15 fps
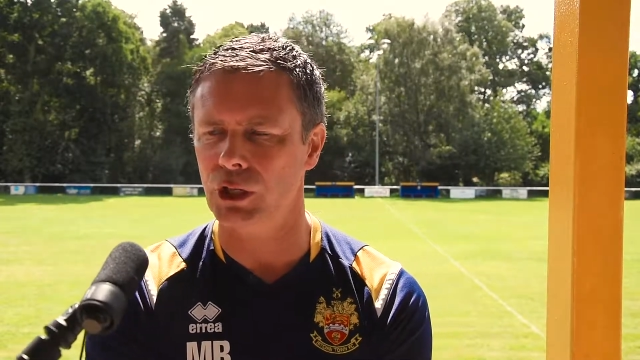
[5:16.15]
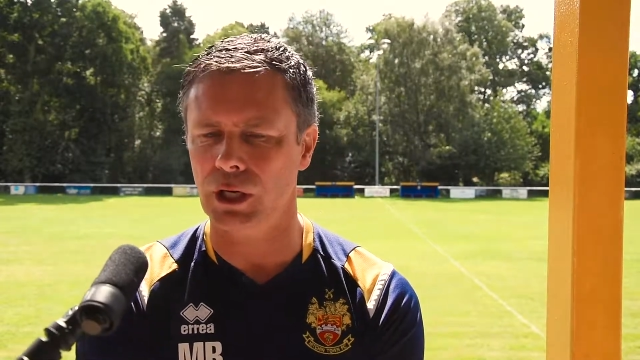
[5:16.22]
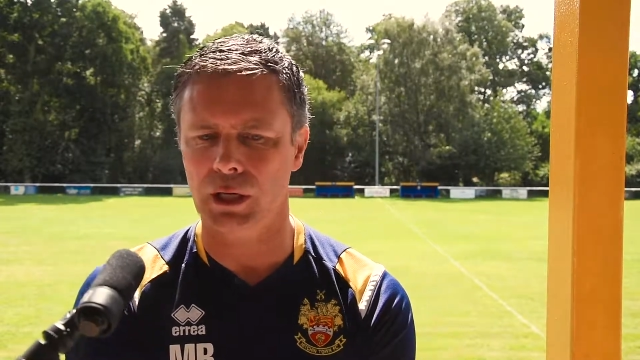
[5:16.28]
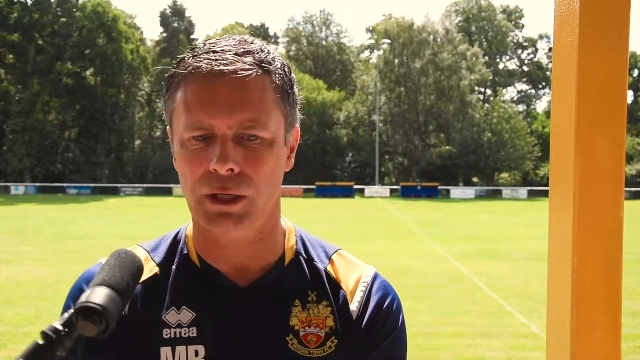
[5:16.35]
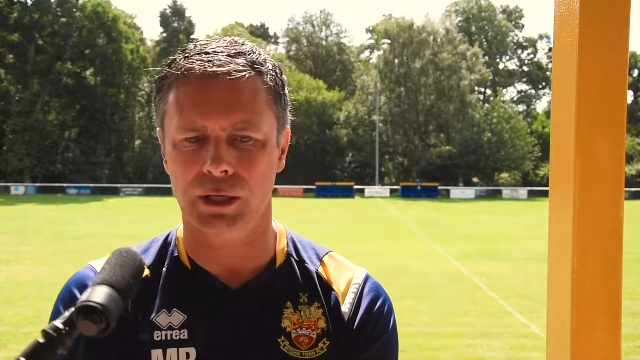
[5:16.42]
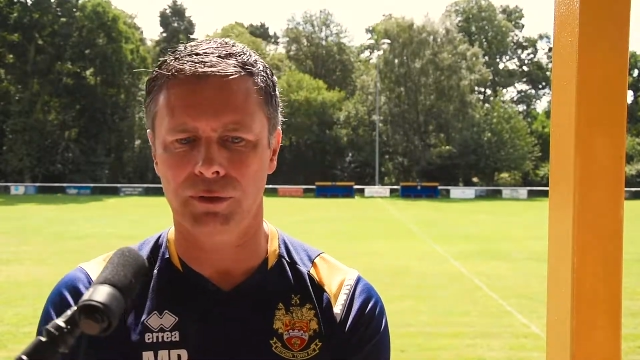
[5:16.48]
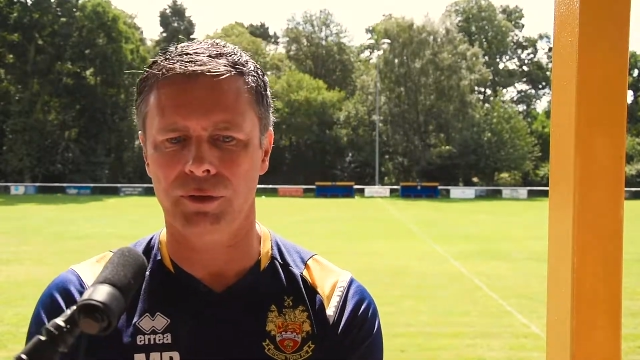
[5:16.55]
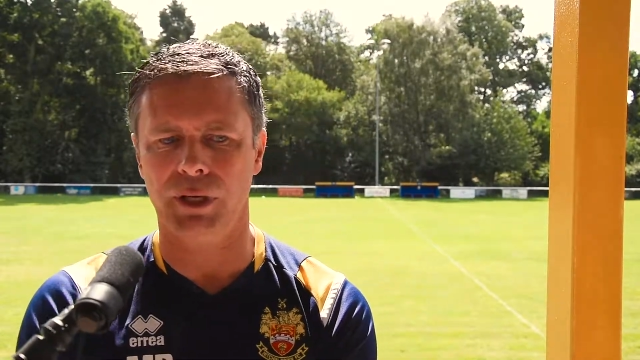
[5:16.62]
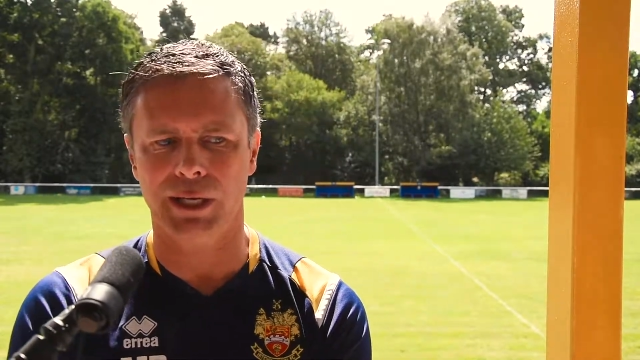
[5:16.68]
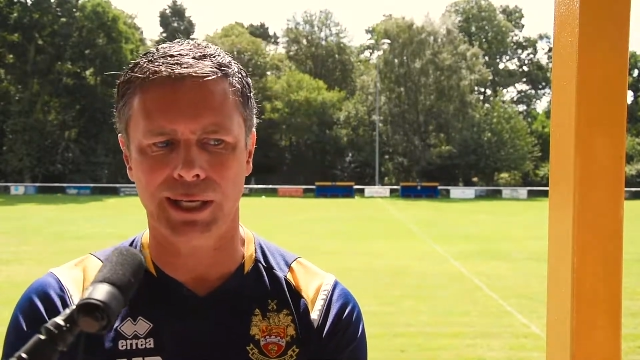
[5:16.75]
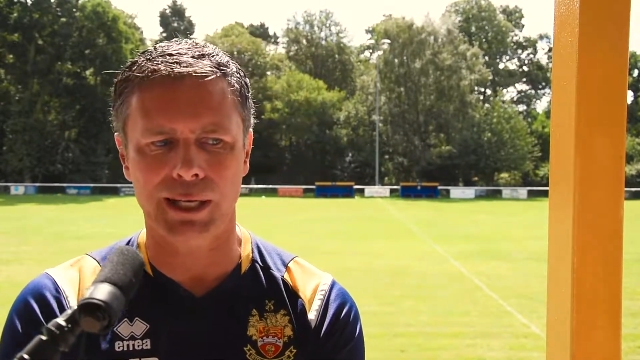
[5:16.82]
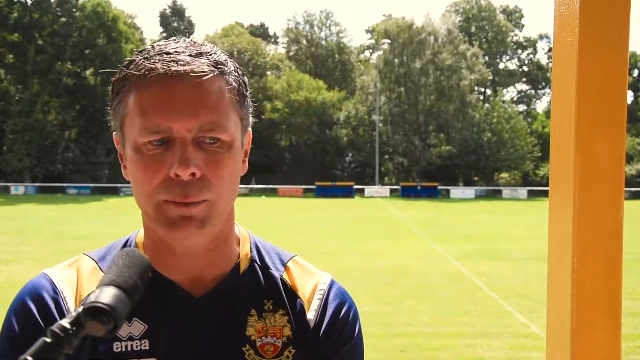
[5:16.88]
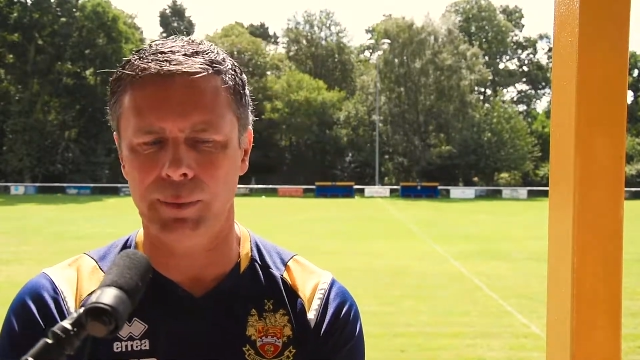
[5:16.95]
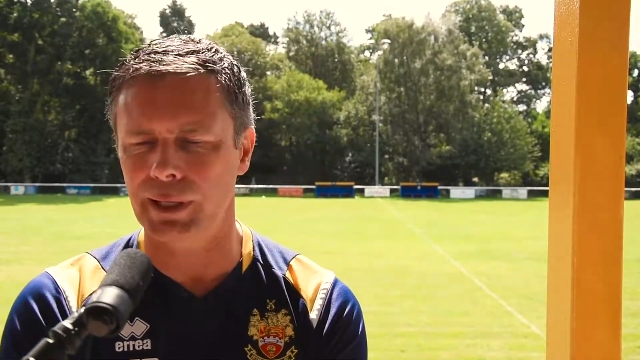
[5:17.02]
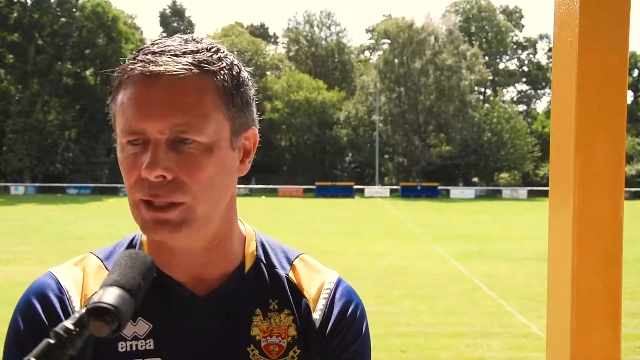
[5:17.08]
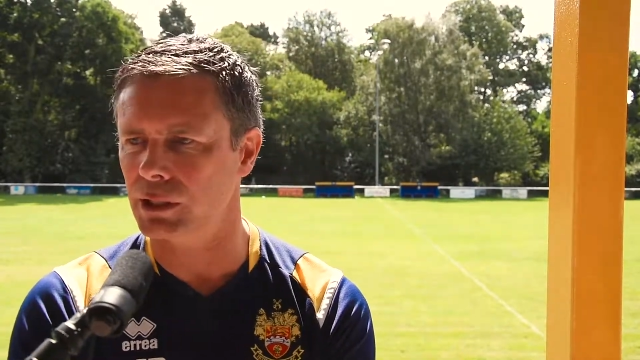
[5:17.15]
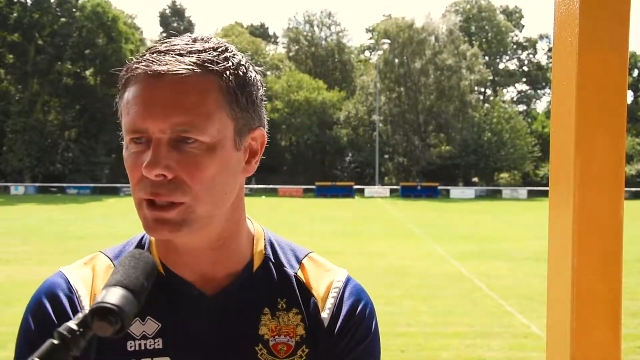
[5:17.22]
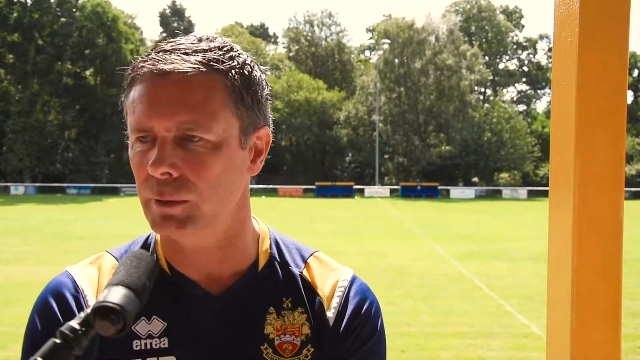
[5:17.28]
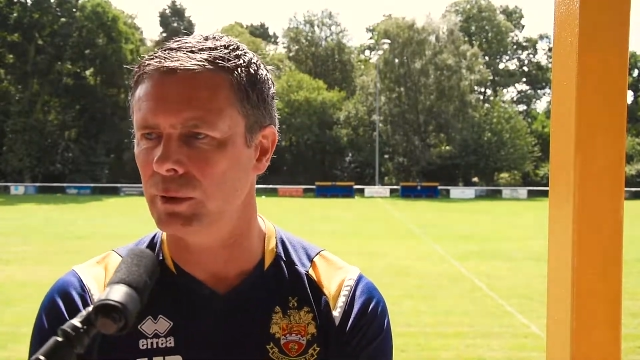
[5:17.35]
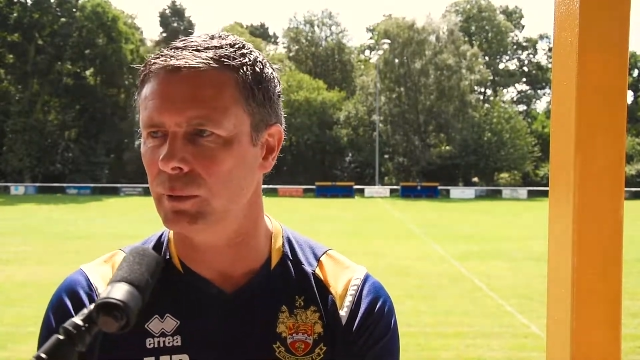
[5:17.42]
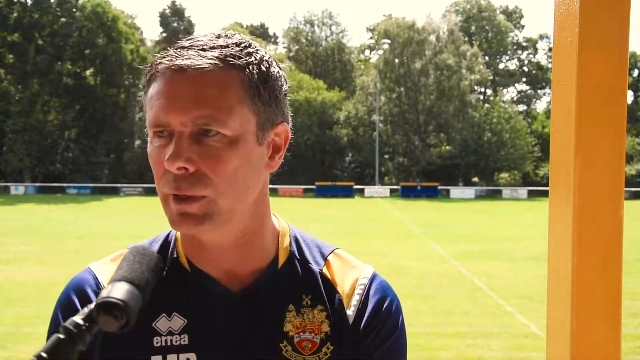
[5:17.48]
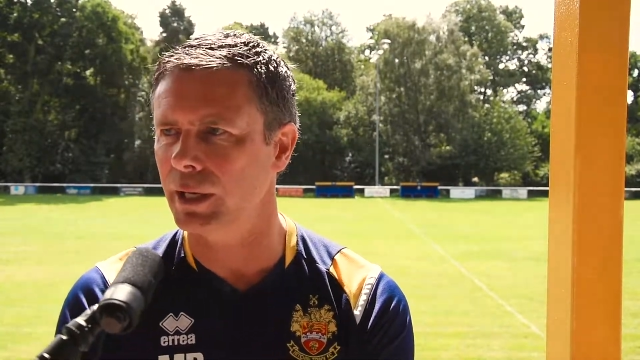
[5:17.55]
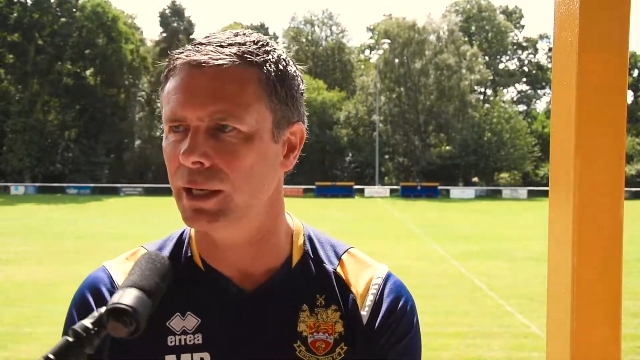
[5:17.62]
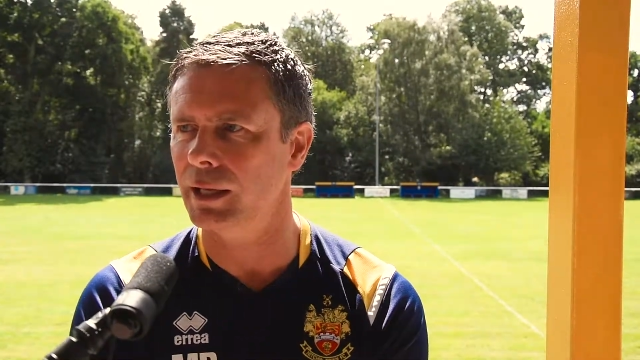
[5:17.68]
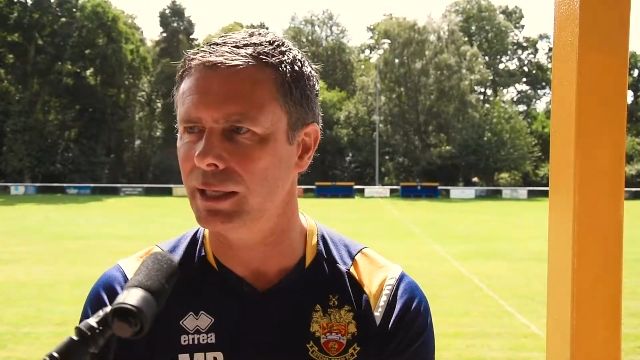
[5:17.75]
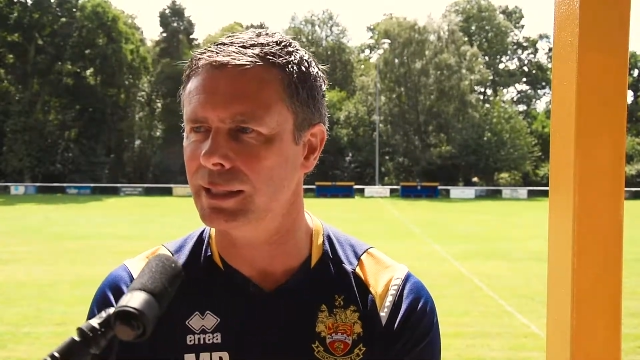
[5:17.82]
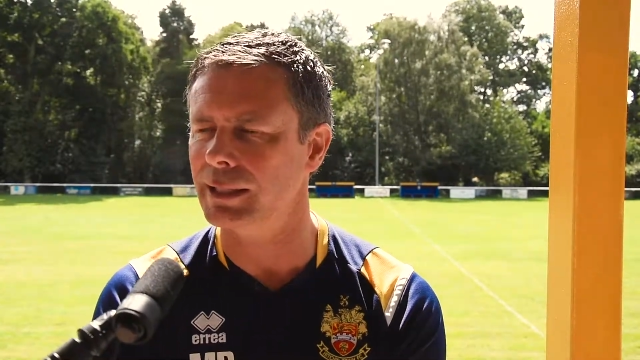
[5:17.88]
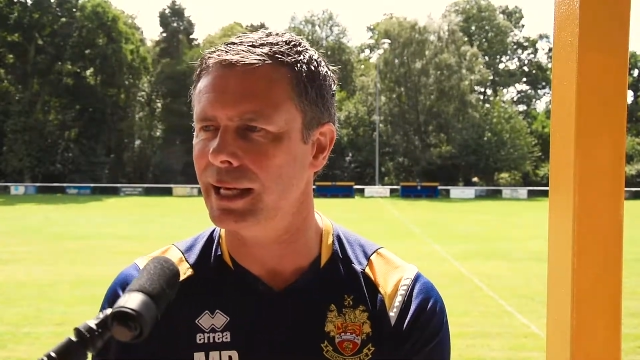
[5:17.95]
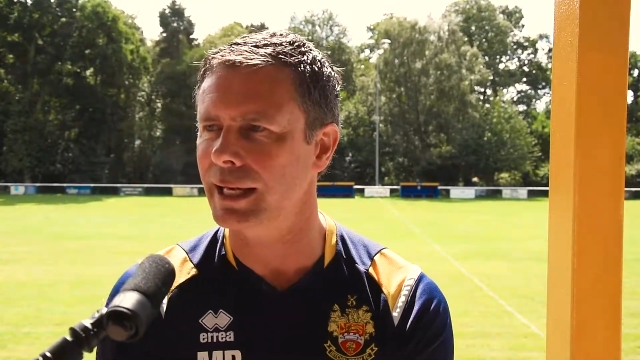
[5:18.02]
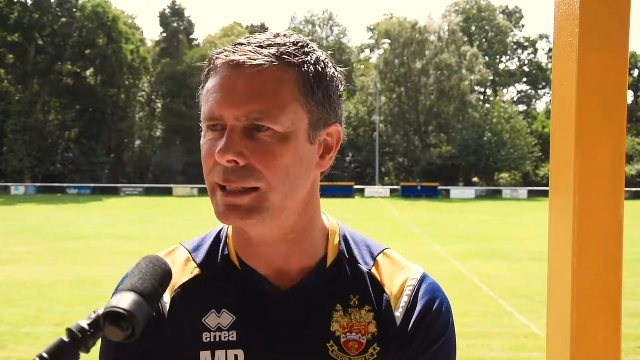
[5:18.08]
And if you're going to get minutes in, in
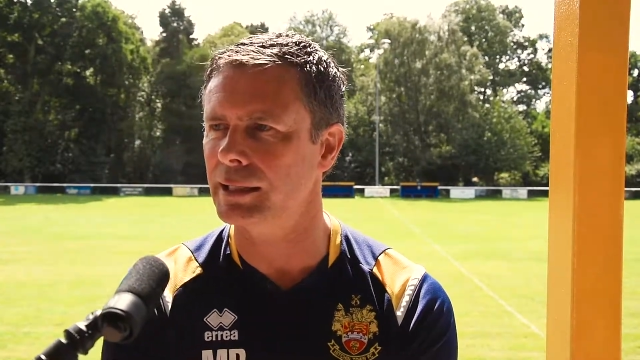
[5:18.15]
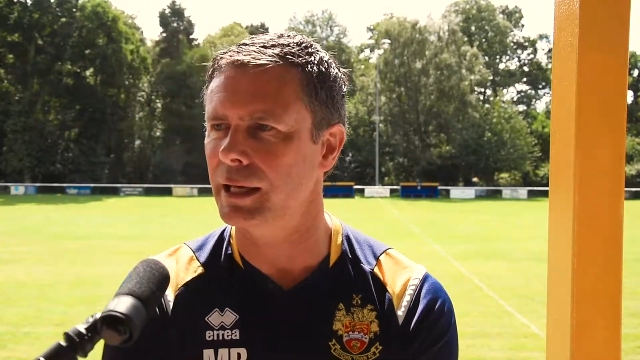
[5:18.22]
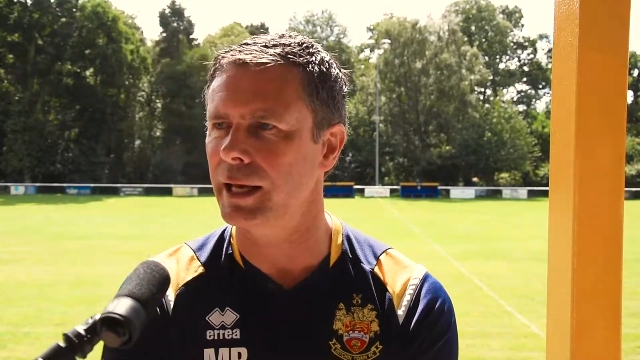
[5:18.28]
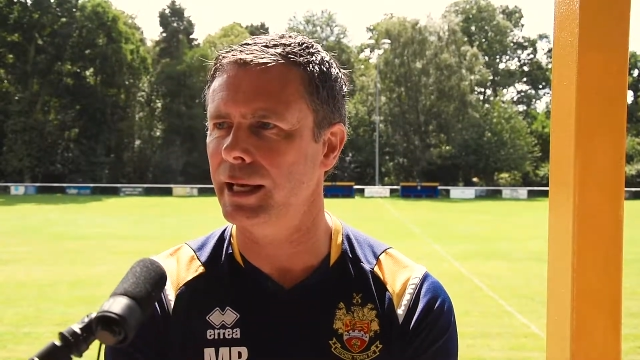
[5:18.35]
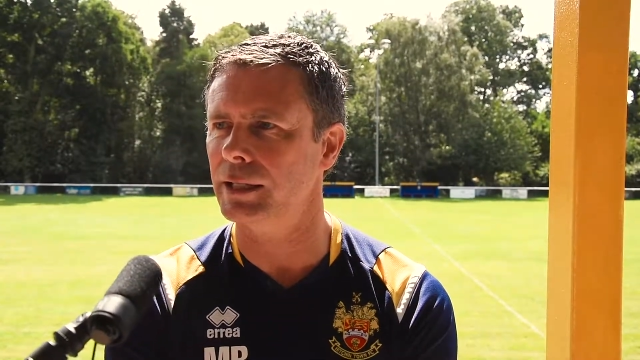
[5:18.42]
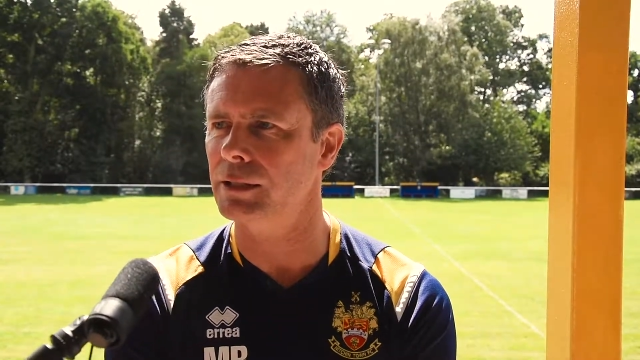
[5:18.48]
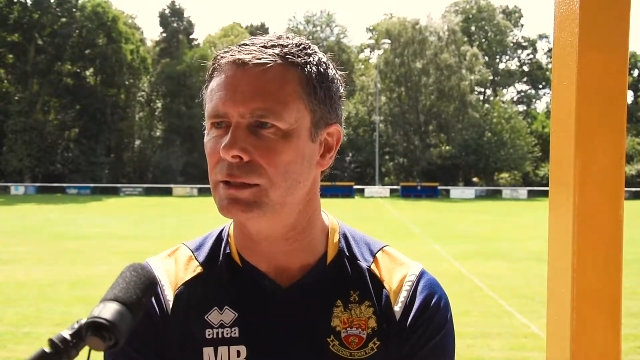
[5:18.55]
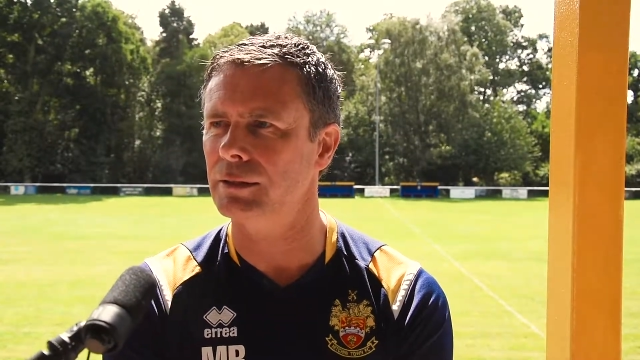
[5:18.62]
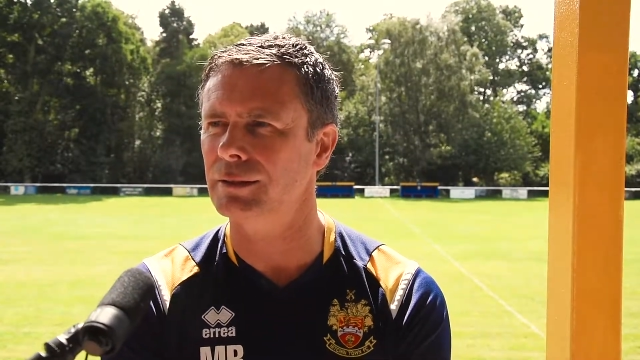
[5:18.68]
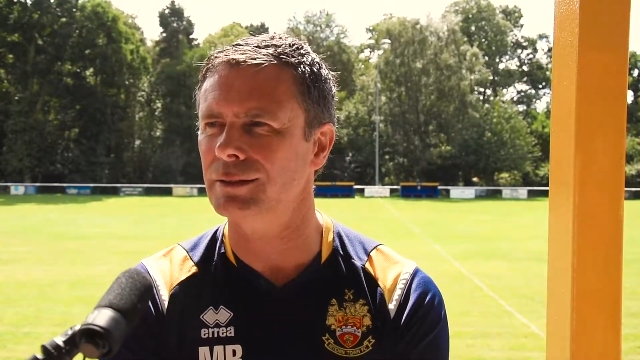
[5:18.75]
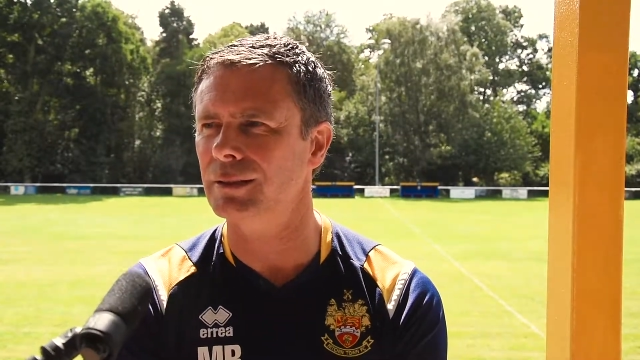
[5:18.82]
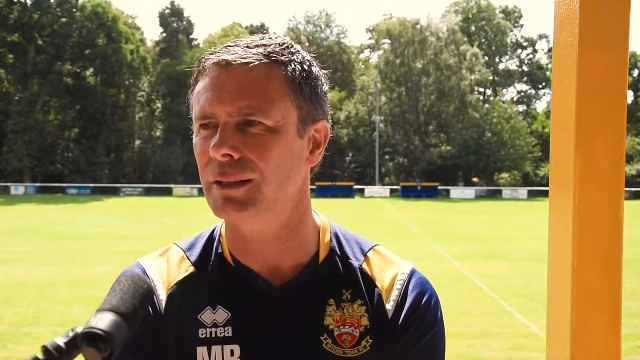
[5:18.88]
these lads' legs,